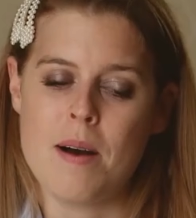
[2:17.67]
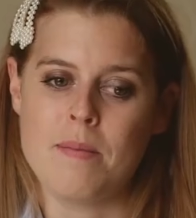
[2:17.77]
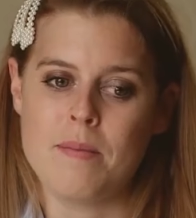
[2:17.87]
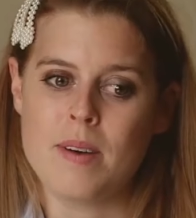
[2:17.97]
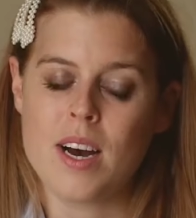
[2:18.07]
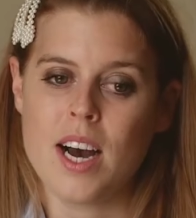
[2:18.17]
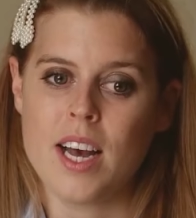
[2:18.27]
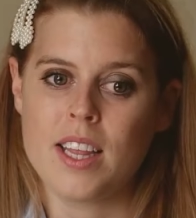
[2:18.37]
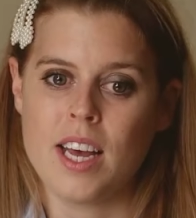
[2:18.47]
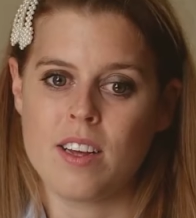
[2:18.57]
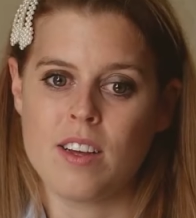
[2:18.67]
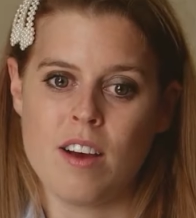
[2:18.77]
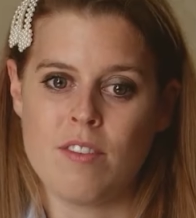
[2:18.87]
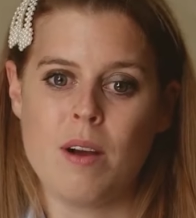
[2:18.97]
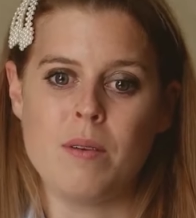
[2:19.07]
Just like her
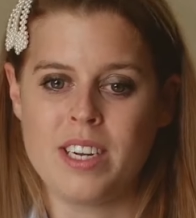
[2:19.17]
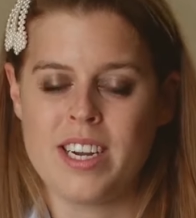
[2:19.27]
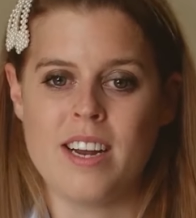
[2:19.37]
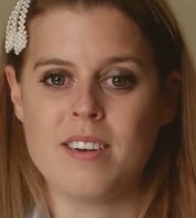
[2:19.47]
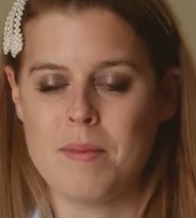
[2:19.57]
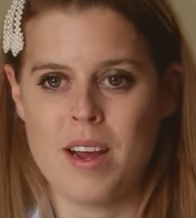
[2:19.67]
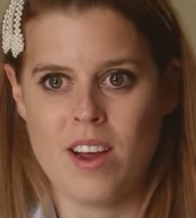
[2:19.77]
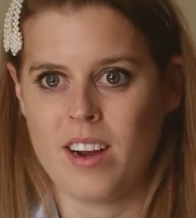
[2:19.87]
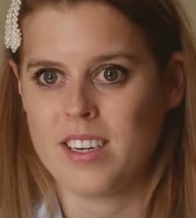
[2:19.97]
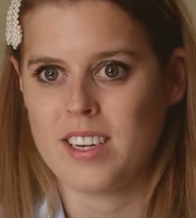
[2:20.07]
sister, Princess Beatrice,